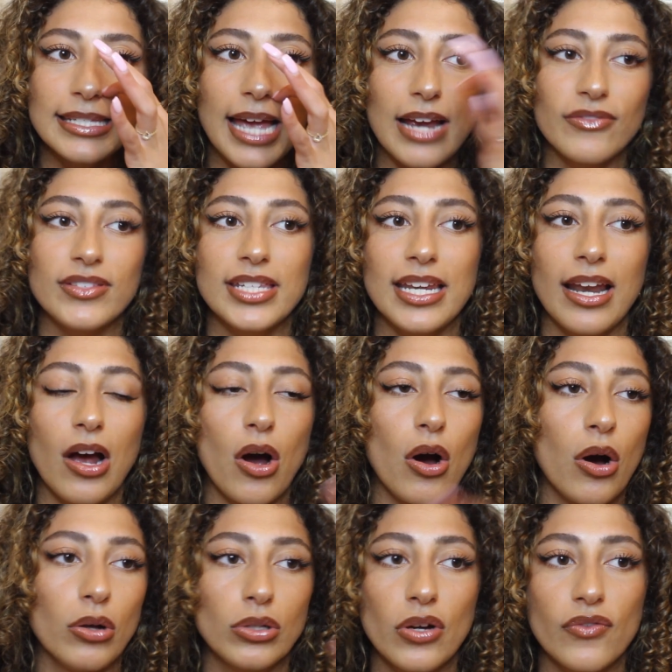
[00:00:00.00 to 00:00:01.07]
I've seen it
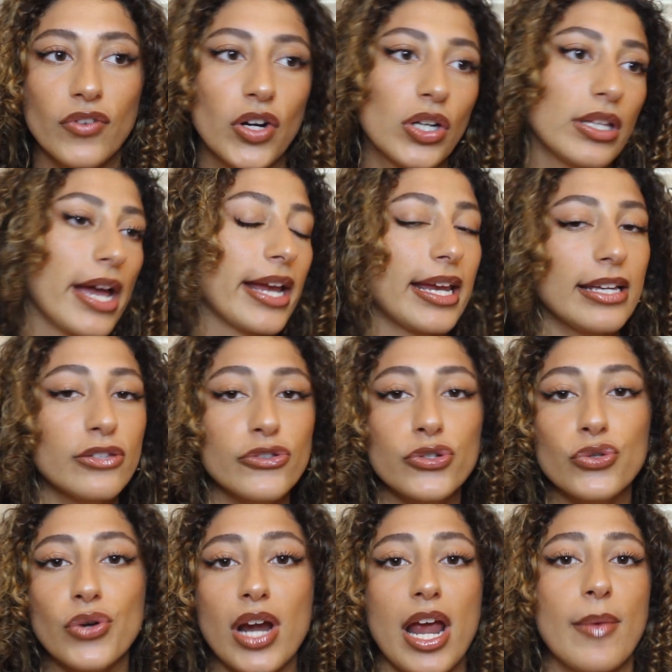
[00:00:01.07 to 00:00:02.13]
all over like
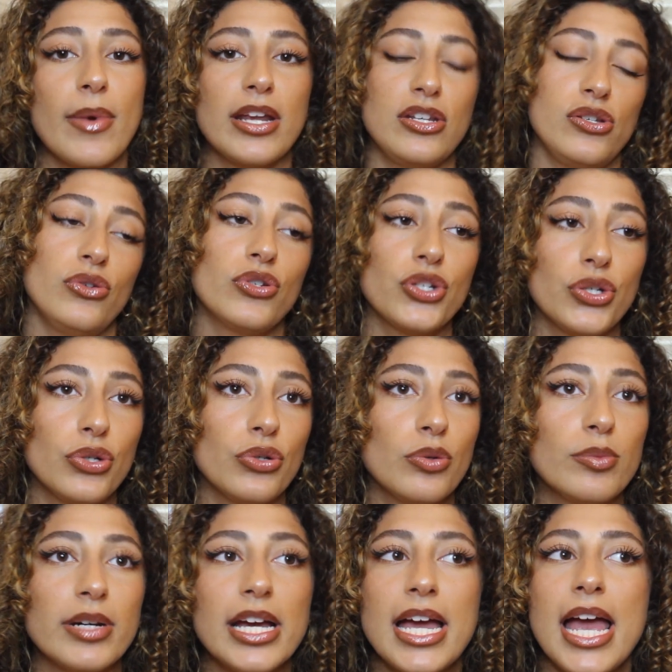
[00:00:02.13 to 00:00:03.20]
Instagram and YouTube,